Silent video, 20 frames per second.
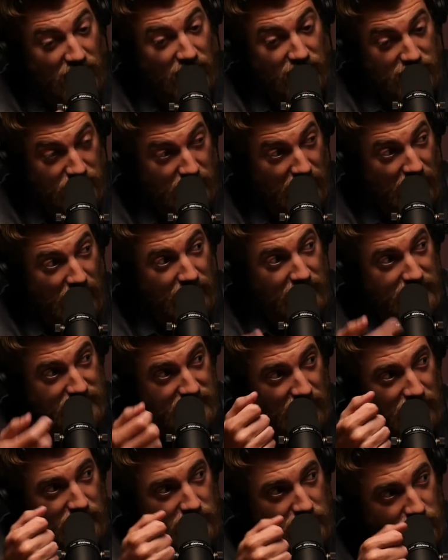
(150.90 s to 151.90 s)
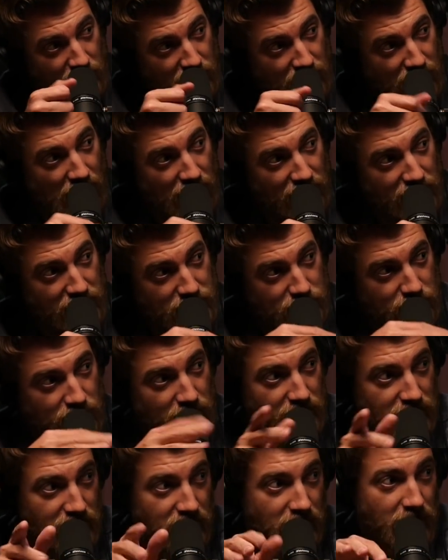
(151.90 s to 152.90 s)
talked about is how you acknowledge
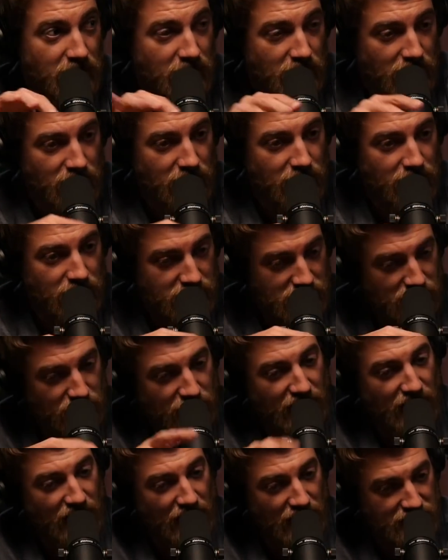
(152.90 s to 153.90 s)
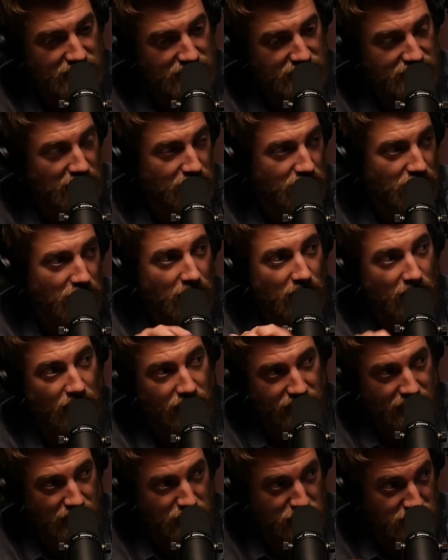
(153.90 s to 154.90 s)
when somebody has the same
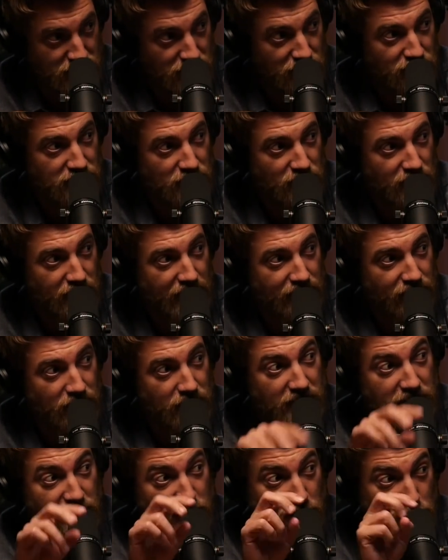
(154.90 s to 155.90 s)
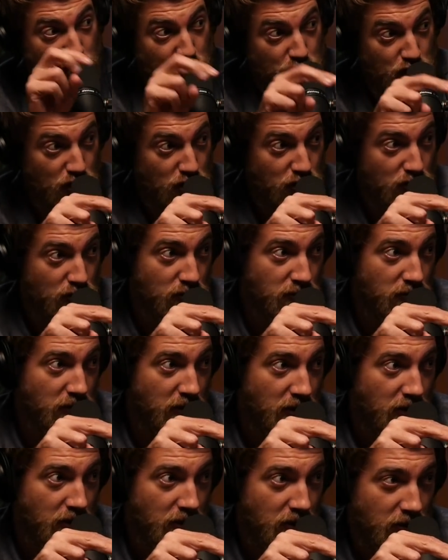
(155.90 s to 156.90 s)
car, the same shoes or whatever, but did you
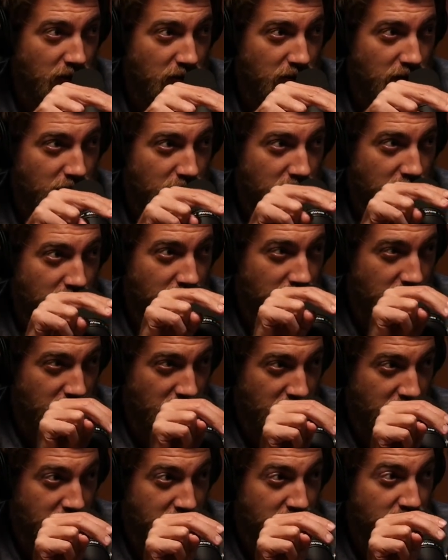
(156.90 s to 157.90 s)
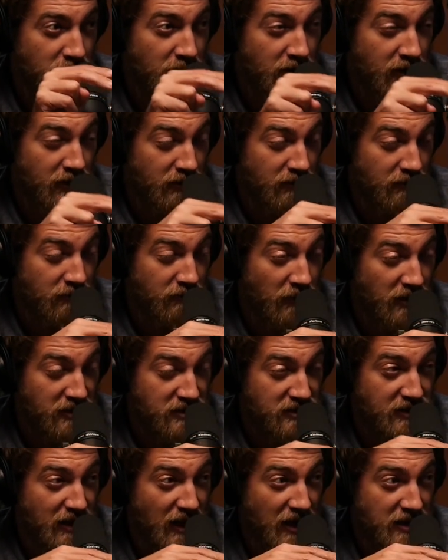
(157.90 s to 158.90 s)
do a
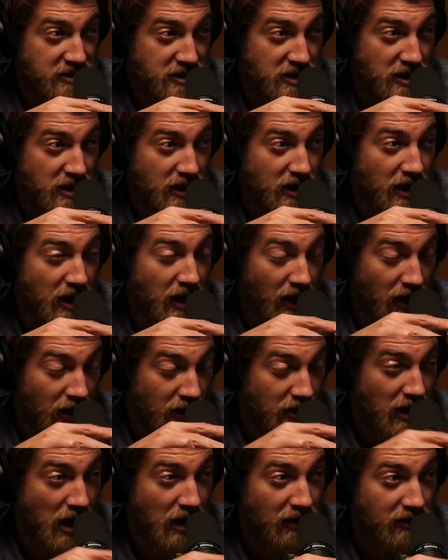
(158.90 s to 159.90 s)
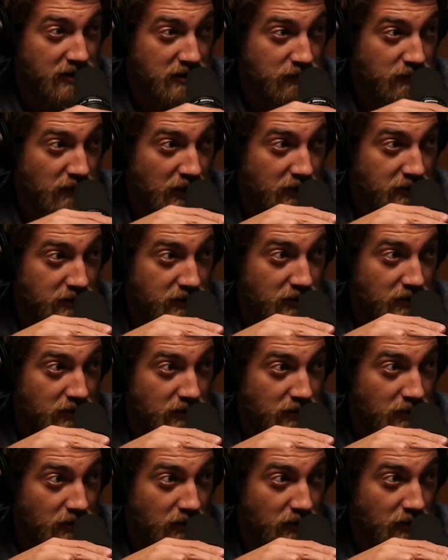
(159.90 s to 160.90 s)
mustache acknowledgement
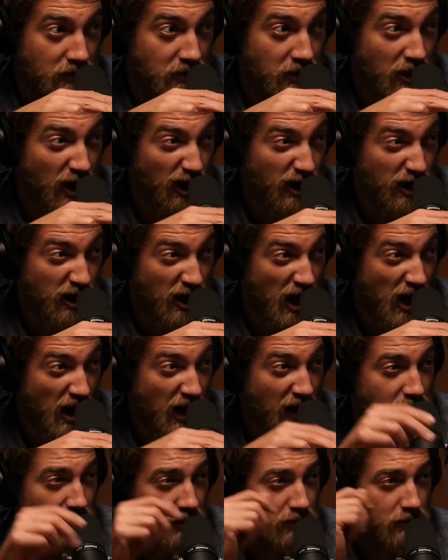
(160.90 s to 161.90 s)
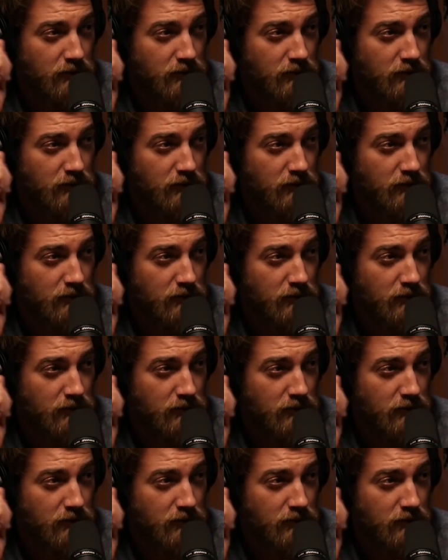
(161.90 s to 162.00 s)
I, I nod?